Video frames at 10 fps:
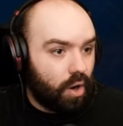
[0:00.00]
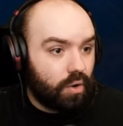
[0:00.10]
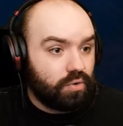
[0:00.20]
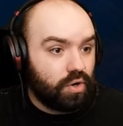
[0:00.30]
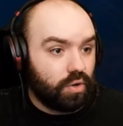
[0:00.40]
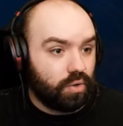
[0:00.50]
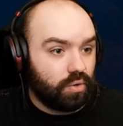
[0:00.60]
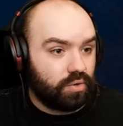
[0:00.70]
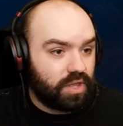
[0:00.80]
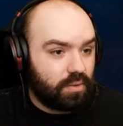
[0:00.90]
Oh
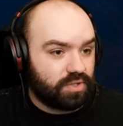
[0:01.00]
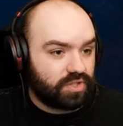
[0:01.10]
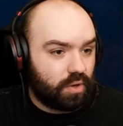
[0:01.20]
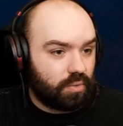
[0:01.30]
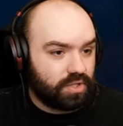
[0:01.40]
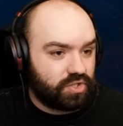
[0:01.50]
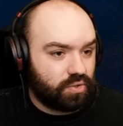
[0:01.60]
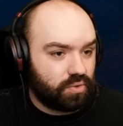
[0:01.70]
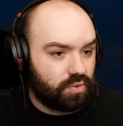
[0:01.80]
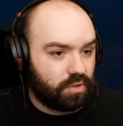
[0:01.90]
no, that one's got one
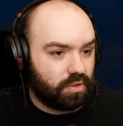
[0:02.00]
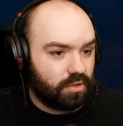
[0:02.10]
too.